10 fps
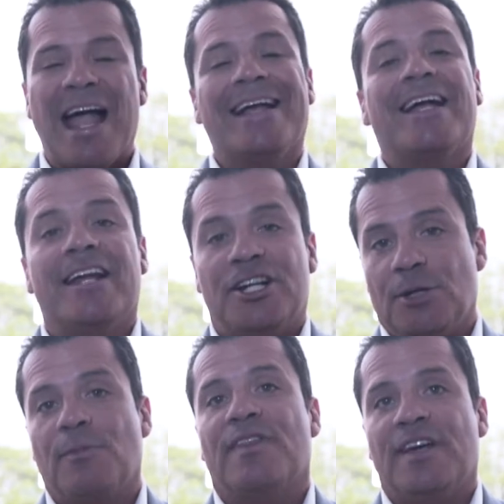and
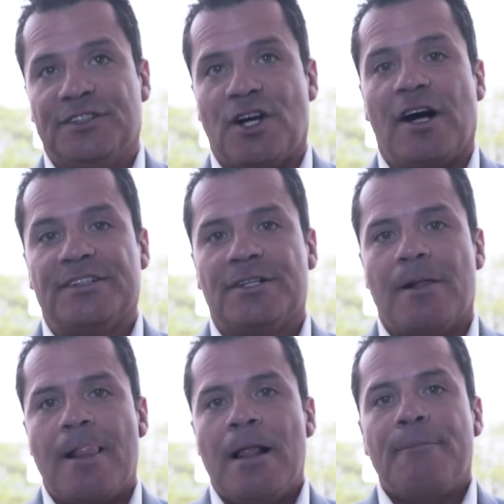connection with these guys.
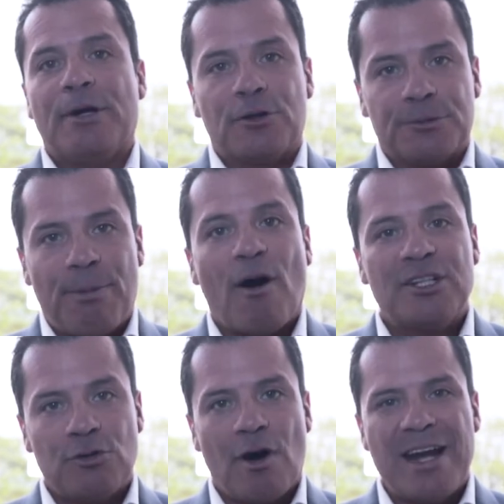Because
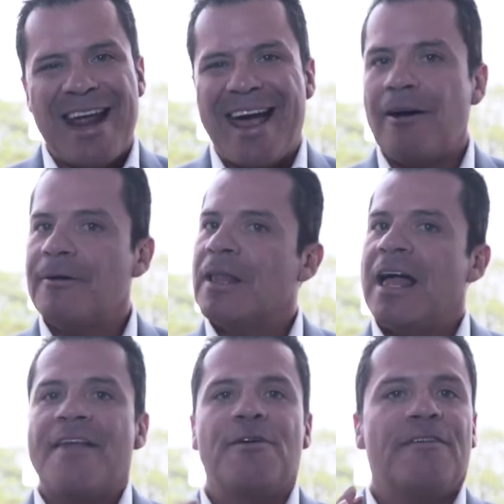buyers right now,
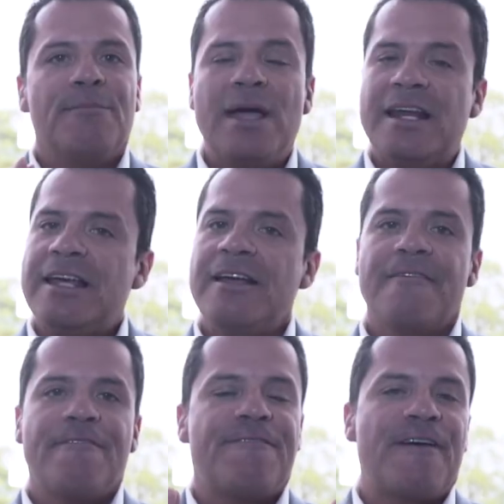there are many,
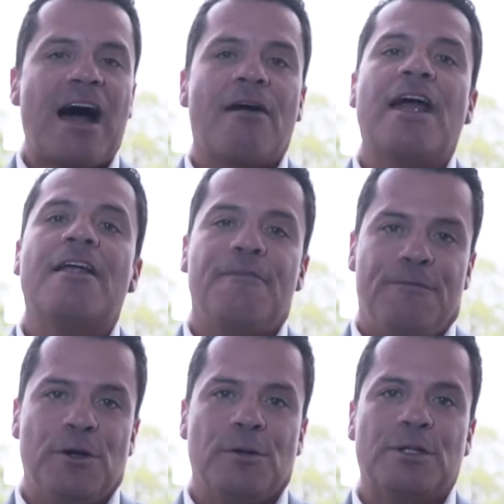far and
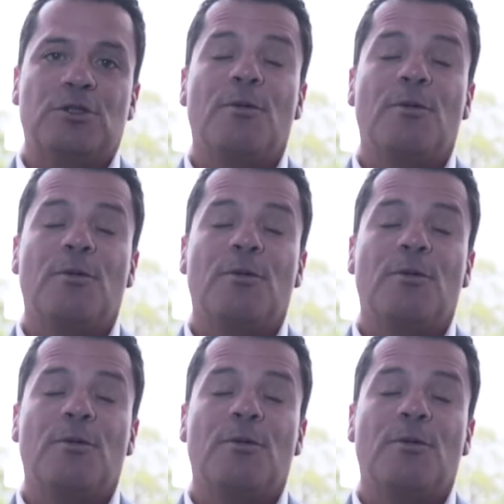few. It's